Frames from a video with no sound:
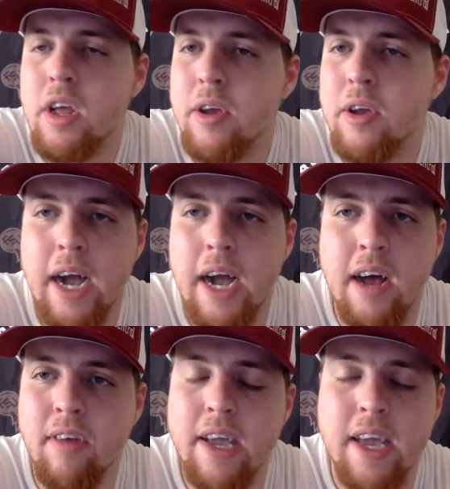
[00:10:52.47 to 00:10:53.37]
You got
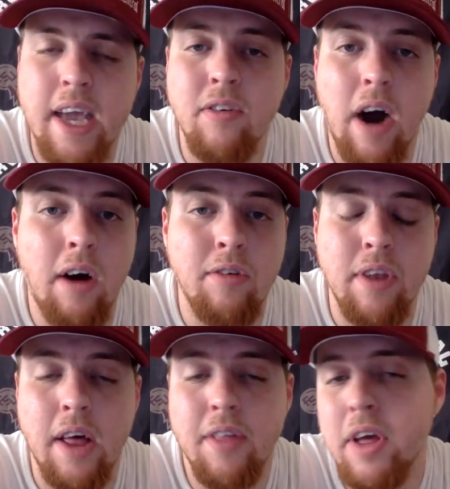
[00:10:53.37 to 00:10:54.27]
guys like Caden Wiles
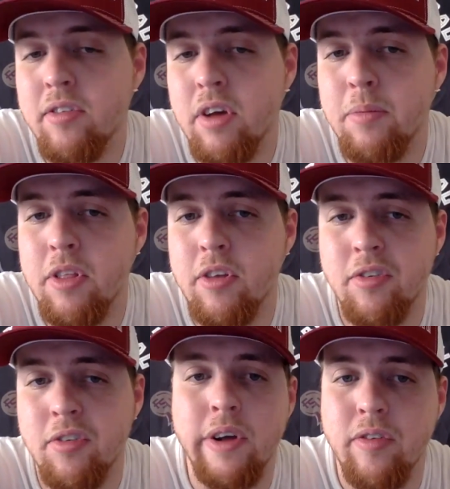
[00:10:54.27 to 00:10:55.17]
that I think is going to be the
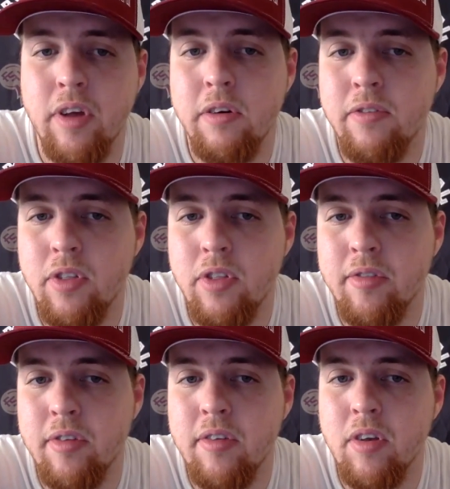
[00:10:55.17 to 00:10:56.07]
starting center for
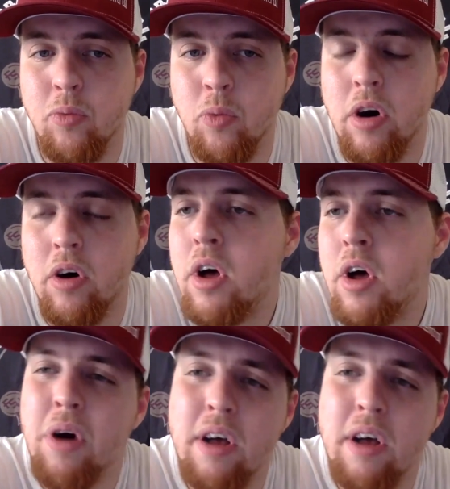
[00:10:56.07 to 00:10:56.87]
this season as well.